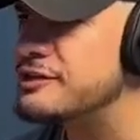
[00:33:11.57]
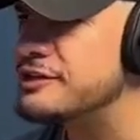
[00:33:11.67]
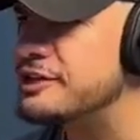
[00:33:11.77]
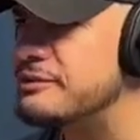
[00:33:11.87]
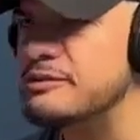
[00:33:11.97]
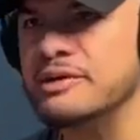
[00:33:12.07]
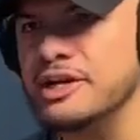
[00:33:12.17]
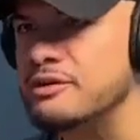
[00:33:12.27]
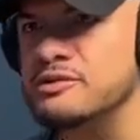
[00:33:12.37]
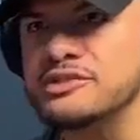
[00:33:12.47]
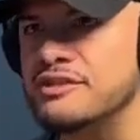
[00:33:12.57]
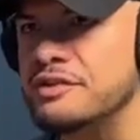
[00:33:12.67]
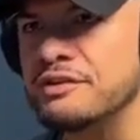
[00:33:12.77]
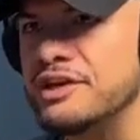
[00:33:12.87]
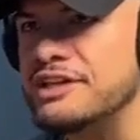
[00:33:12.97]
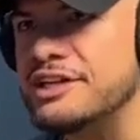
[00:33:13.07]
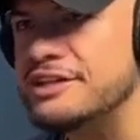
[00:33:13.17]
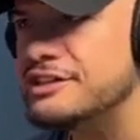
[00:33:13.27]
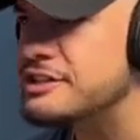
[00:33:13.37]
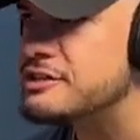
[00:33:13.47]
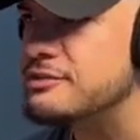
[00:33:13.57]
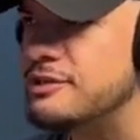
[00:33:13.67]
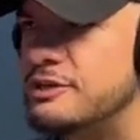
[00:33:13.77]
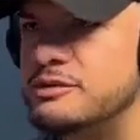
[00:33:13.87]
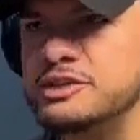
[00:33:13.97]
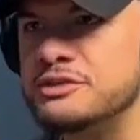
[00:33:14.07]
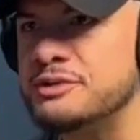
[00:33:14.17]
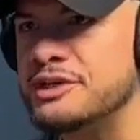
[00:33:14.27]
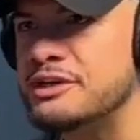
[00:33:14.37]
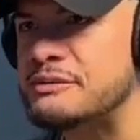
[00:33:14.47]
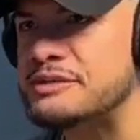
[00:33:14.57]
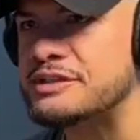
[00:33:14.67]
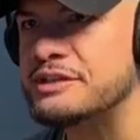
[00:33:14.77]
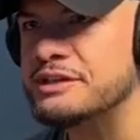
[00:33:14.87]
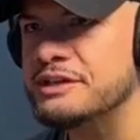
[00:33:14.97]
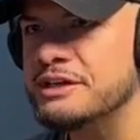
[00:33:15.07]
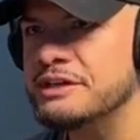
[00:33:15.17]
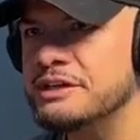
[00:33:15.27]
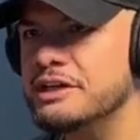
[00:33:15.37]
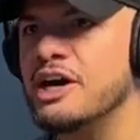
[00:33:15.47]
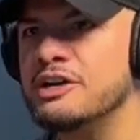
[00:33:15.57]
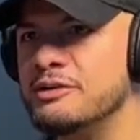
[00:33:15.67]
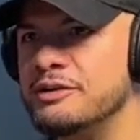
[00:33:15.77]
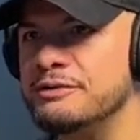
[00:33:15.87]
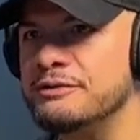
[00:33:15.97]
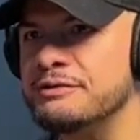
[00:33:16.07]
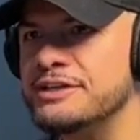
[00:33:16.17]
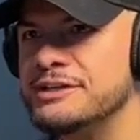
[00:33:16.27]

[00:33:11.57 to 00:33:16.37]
And I mean, we got cool stuff going on downtown. So why wouldn't you want to come to right. Conroe, man?